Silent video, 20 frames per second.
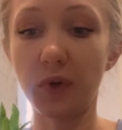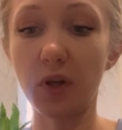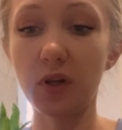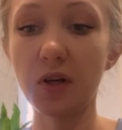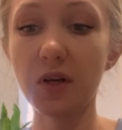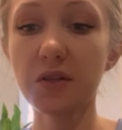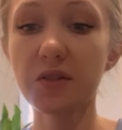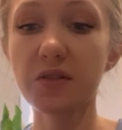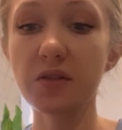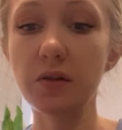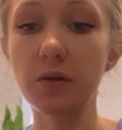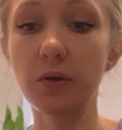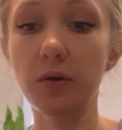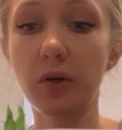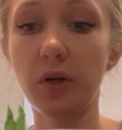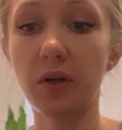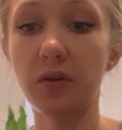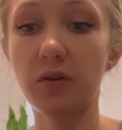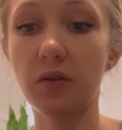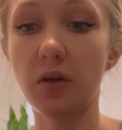Let's
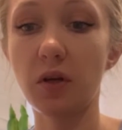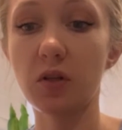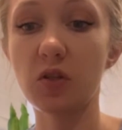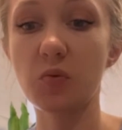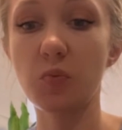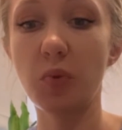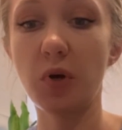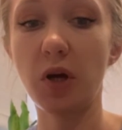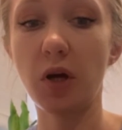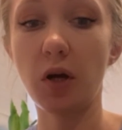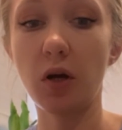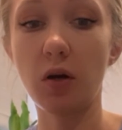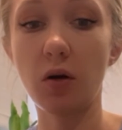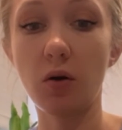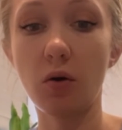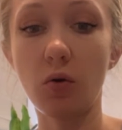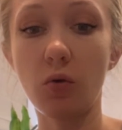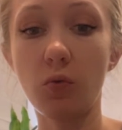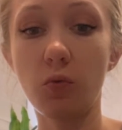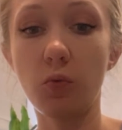look at the next
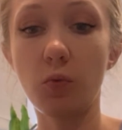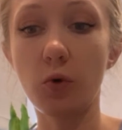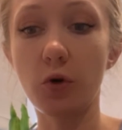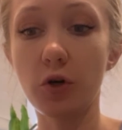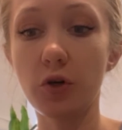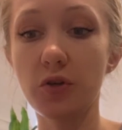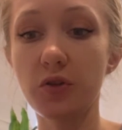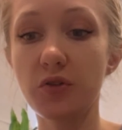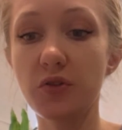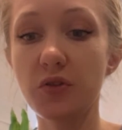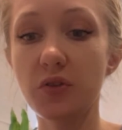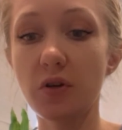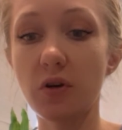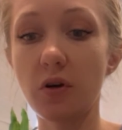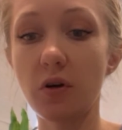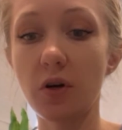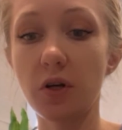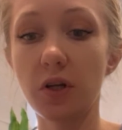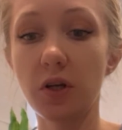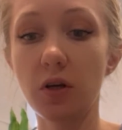pair of words.
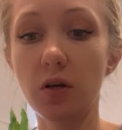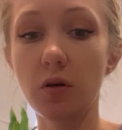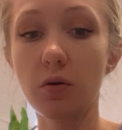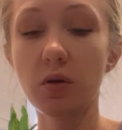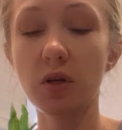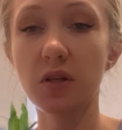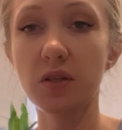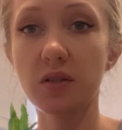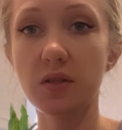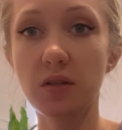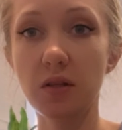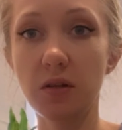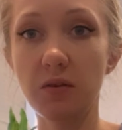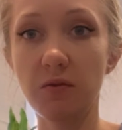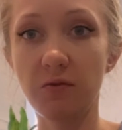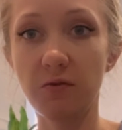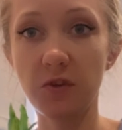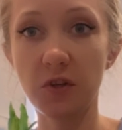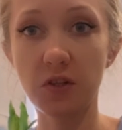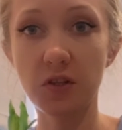Here we can
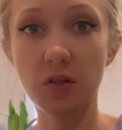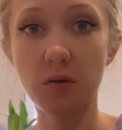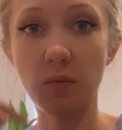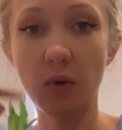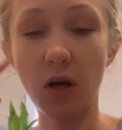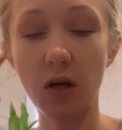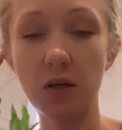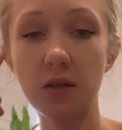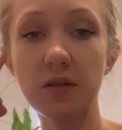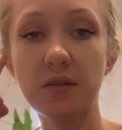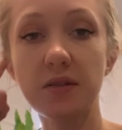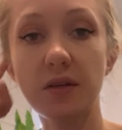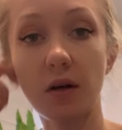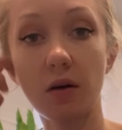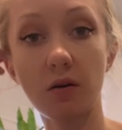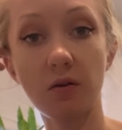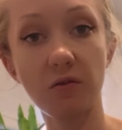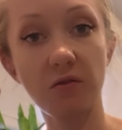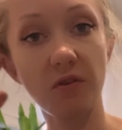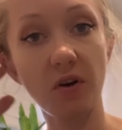see victim and
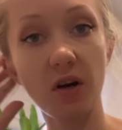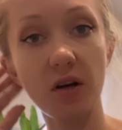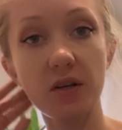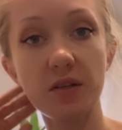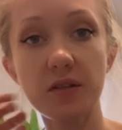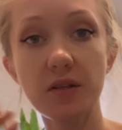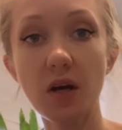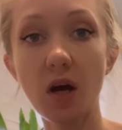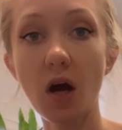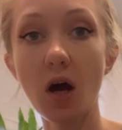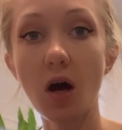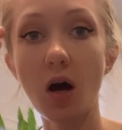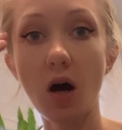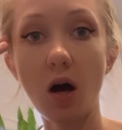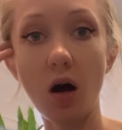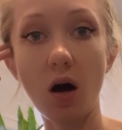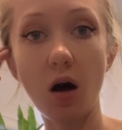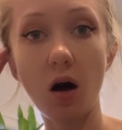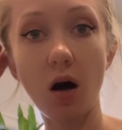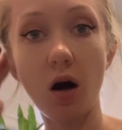sacrifice.
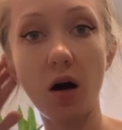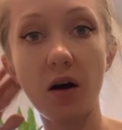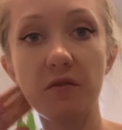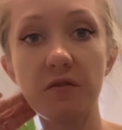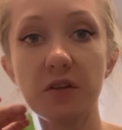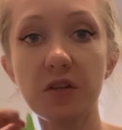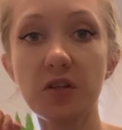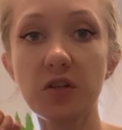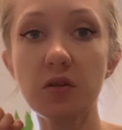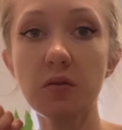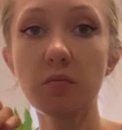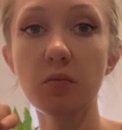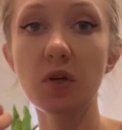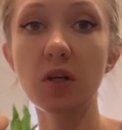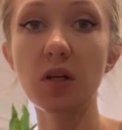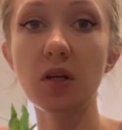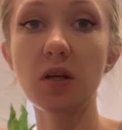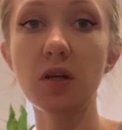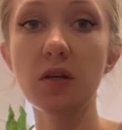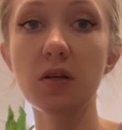A
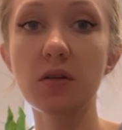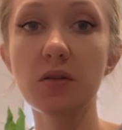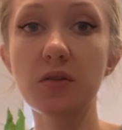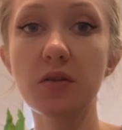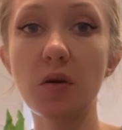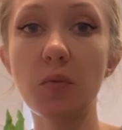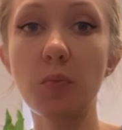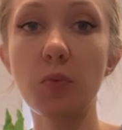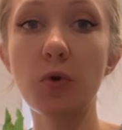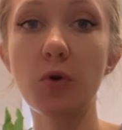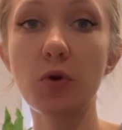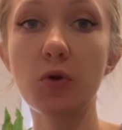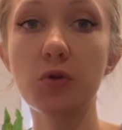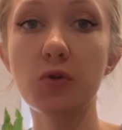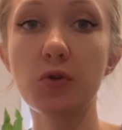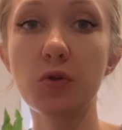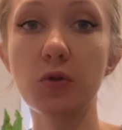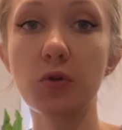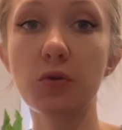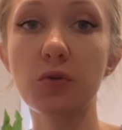victim is a
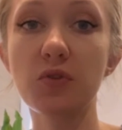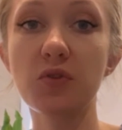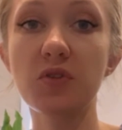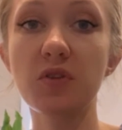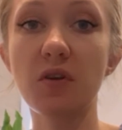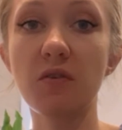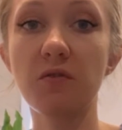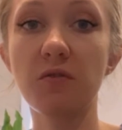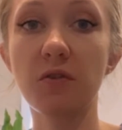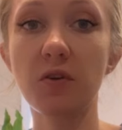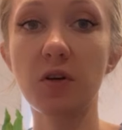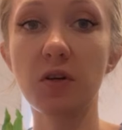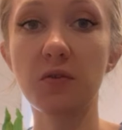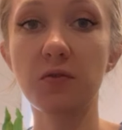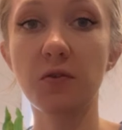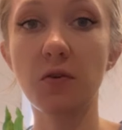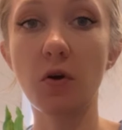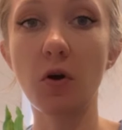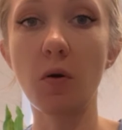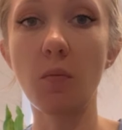person who
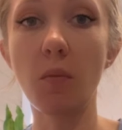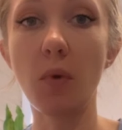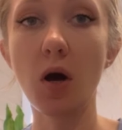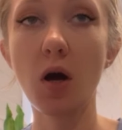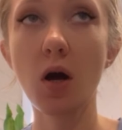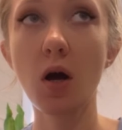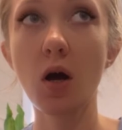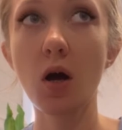suffered from